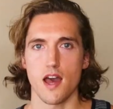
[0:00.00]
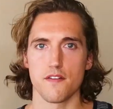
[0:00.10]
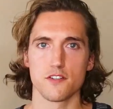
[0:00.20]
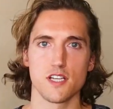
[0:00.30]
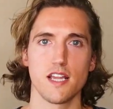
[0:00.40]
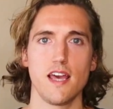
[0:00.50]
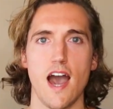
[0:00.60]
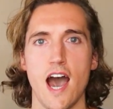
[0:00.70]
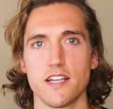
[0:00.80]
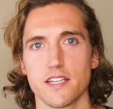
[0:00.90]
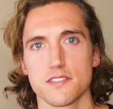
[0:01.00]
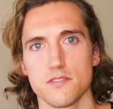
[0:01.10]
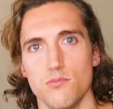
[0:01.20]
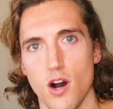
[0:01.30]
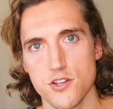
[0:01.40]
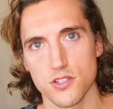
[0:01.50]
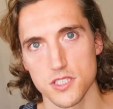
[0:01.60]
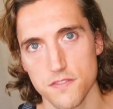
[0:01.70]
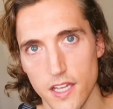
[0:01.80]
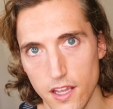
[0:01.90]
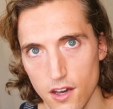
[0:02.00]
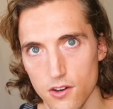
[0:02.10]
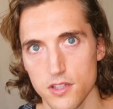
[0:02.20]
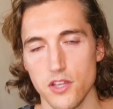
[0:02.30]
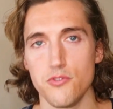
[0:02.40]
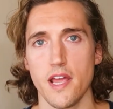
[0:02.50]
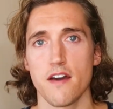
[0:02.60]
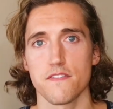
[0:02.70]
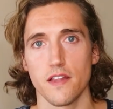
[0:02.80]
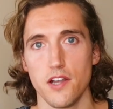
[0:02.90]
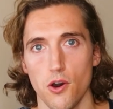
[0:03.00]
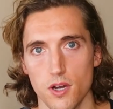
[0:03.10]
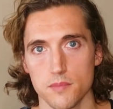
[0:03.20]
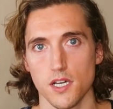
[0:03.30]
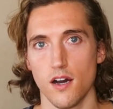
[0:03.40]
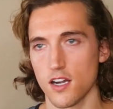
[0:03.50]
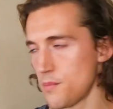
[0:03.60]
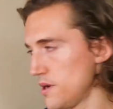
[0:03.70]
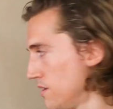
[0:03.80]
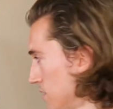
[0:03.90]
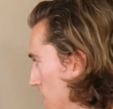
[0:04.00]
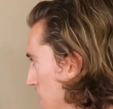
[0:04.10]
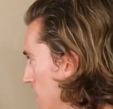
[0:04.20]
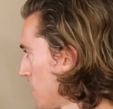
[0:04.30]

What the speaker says: And if there's any addicts watching this video, you definitely know what I'm talking about